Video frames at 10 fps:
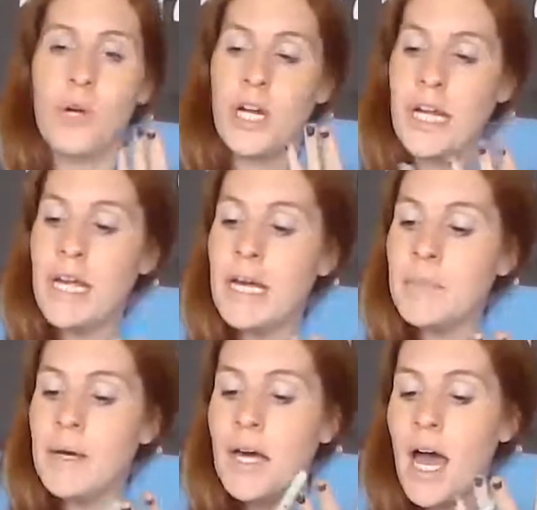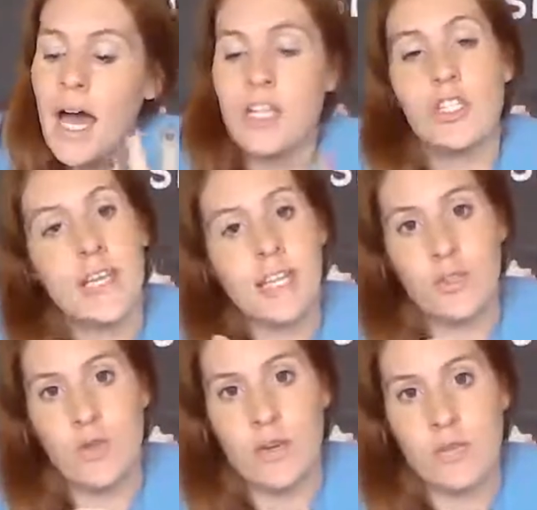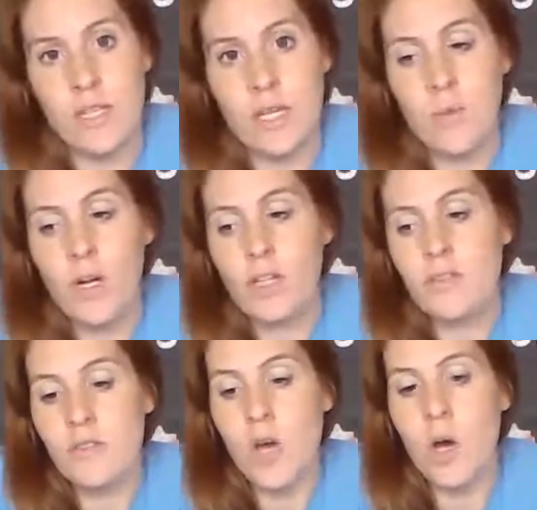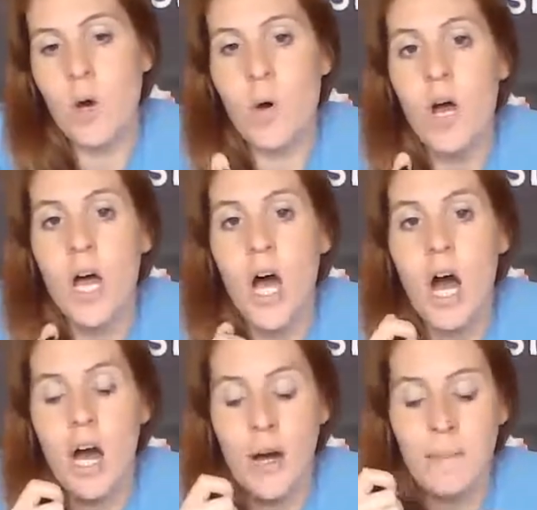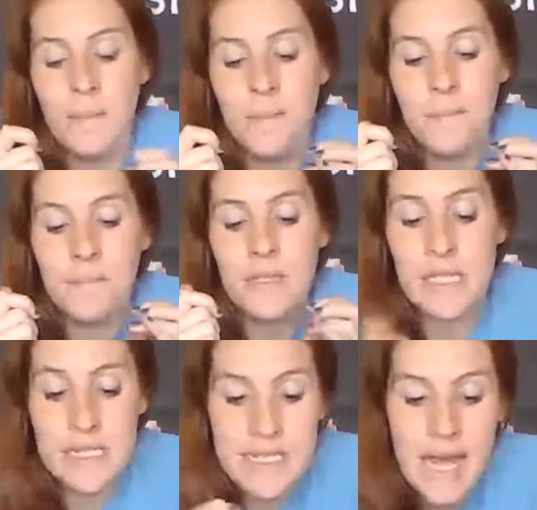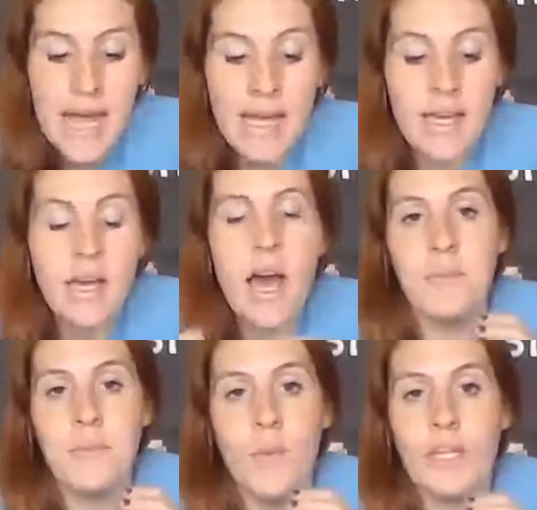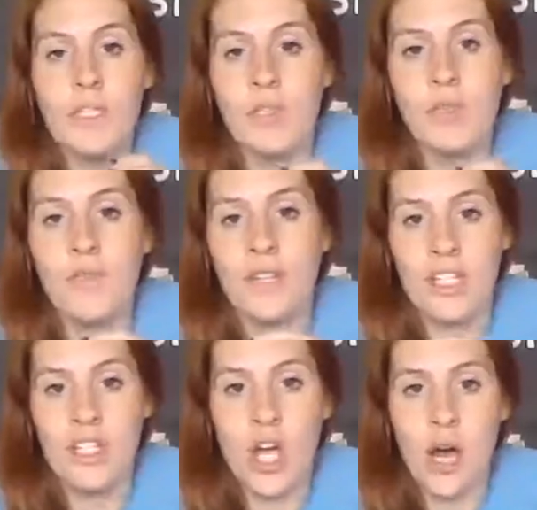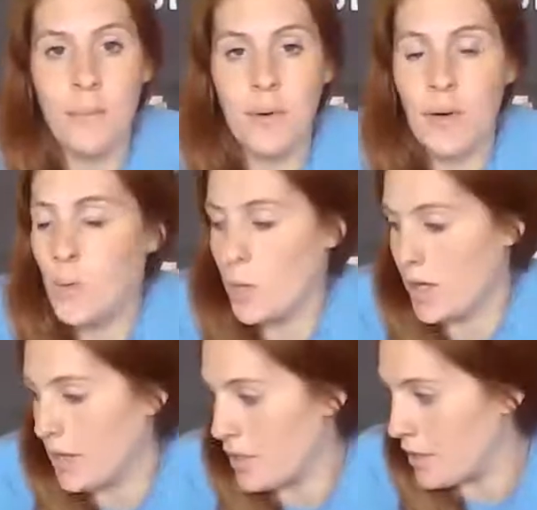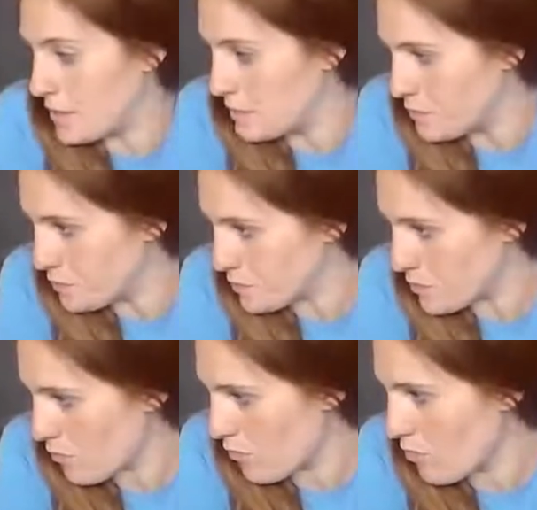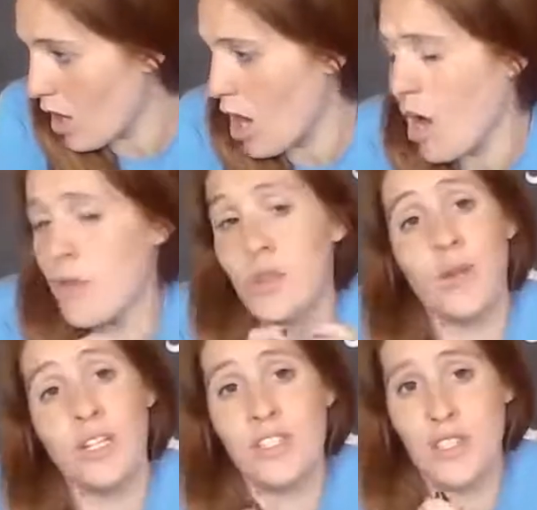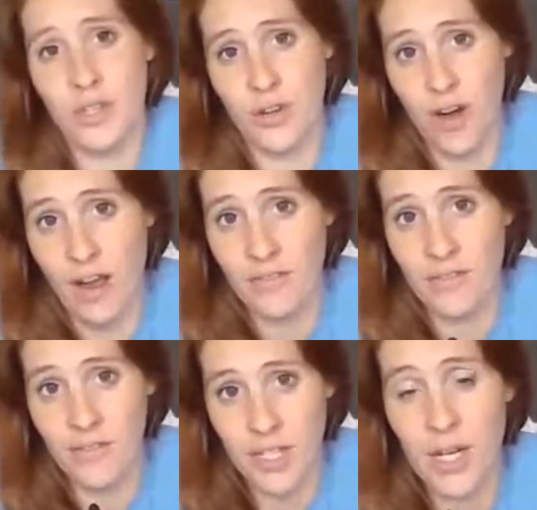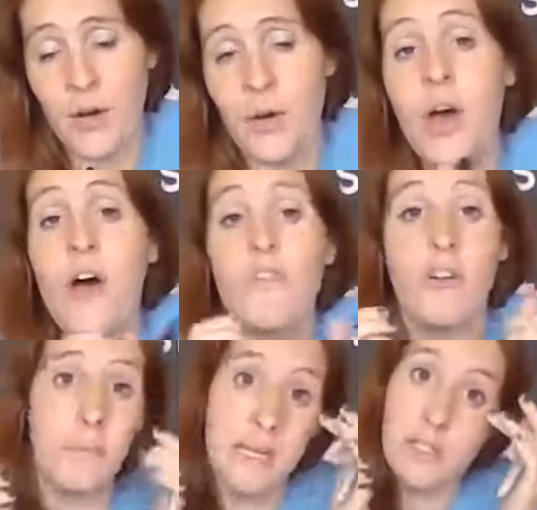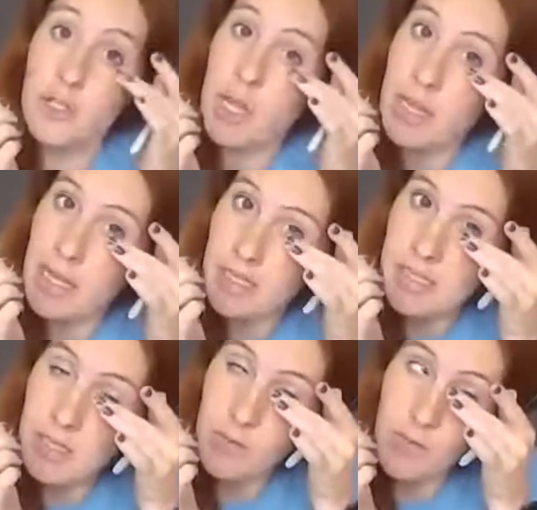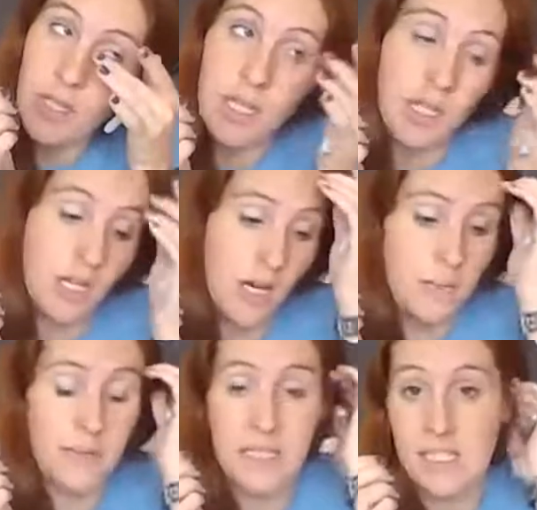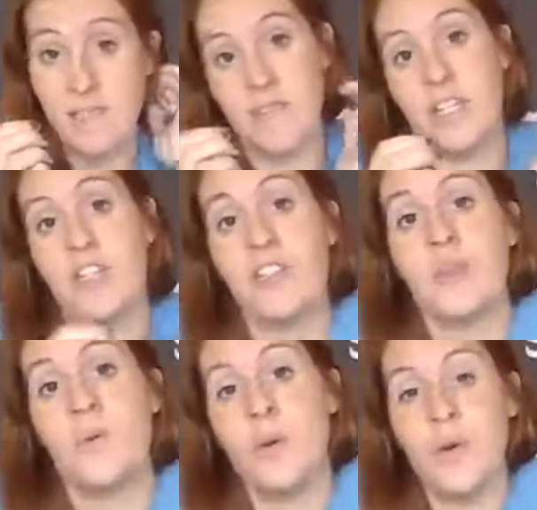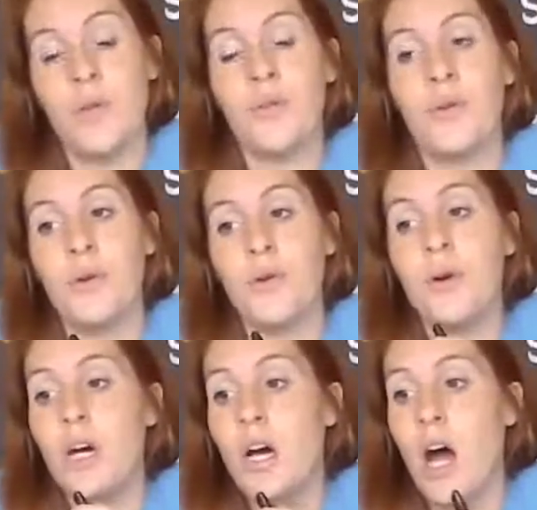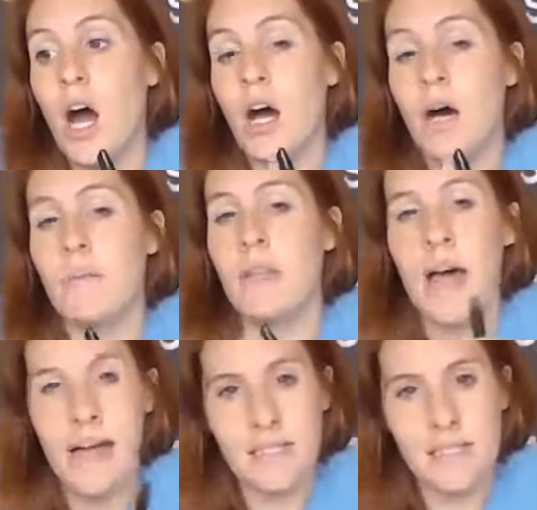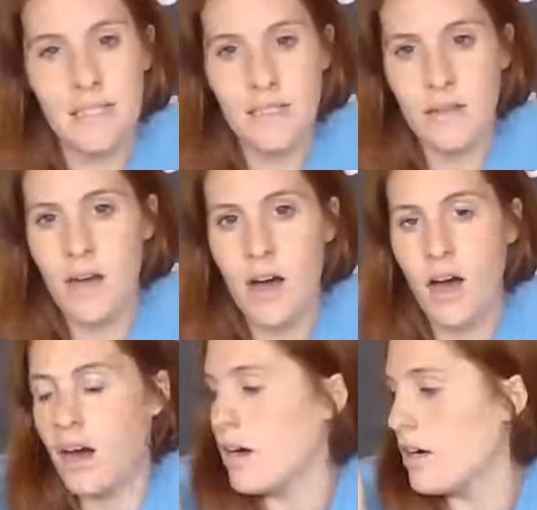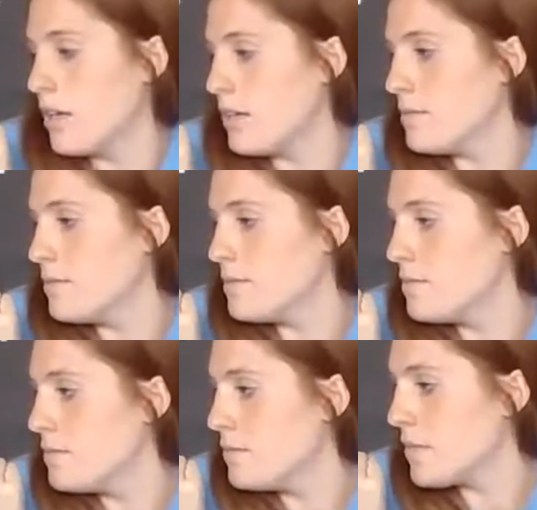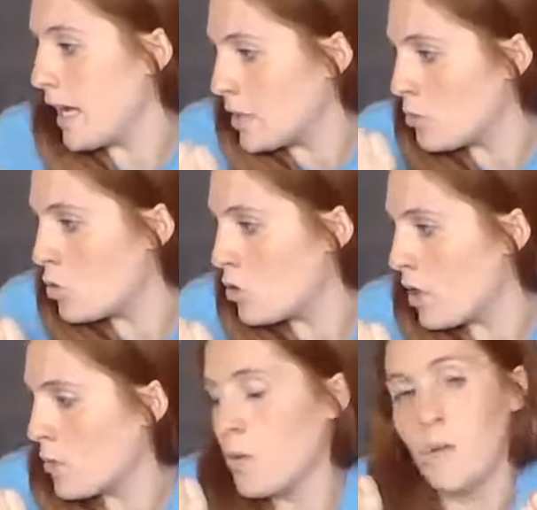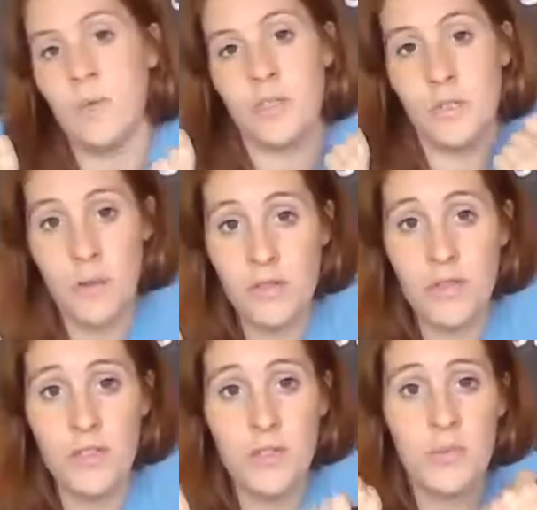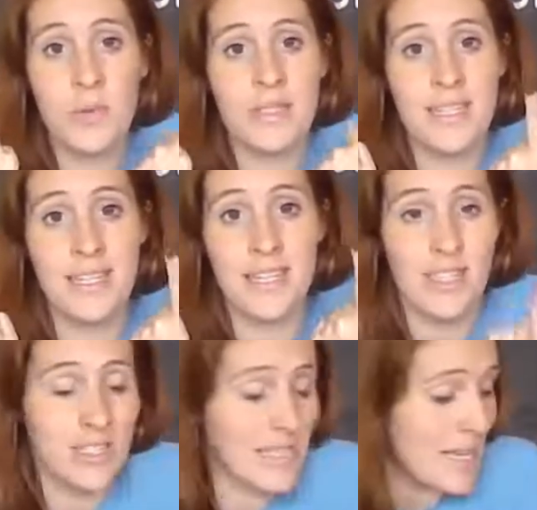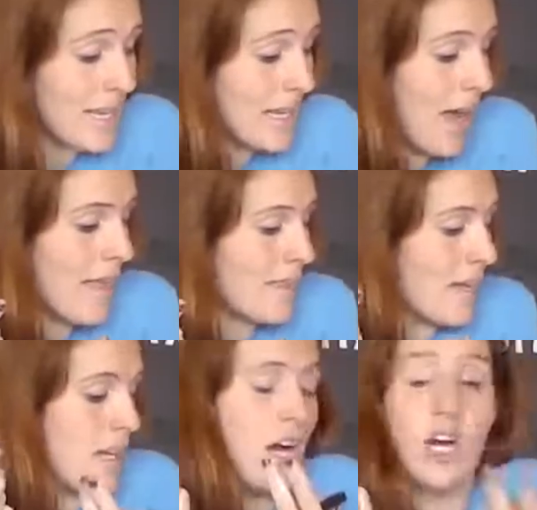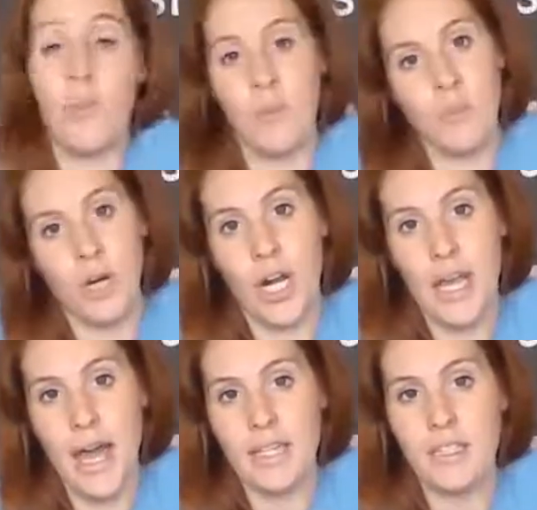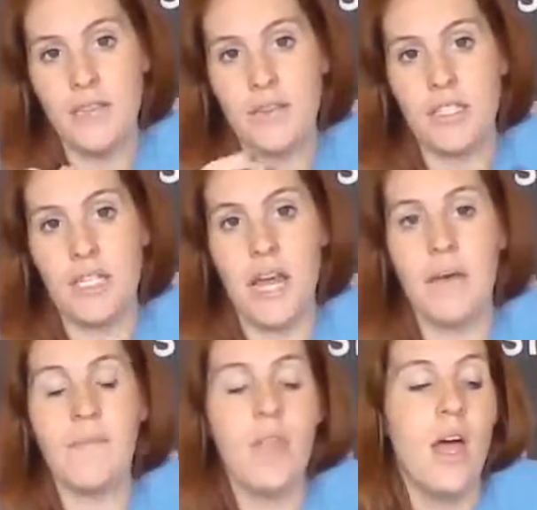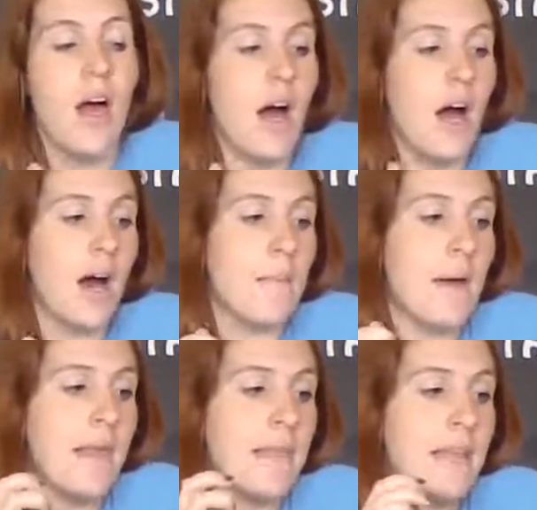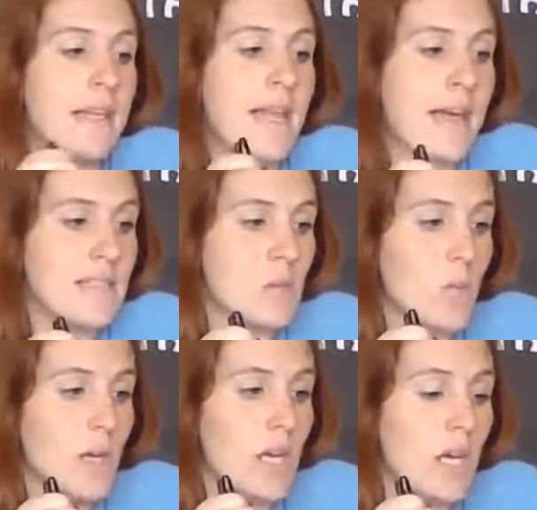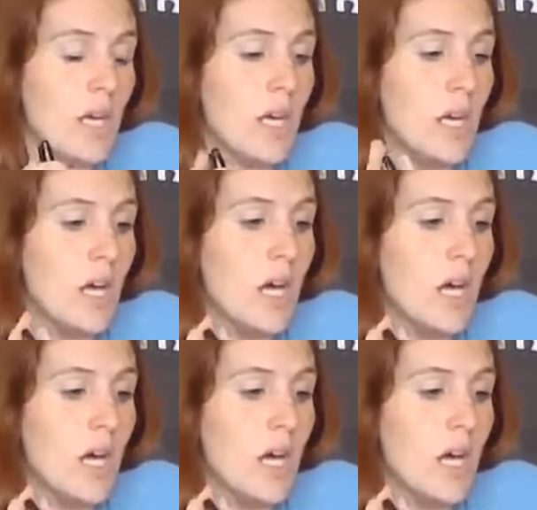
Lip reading: where I am, I just can't do those anymore. So today I'm going to finish up with the rest of the craft video from yesterday that didn't really get to finish. So we'll go through the last animal that we were supposed to do but didn't get seen, and then a couple more I added for today. And then next week,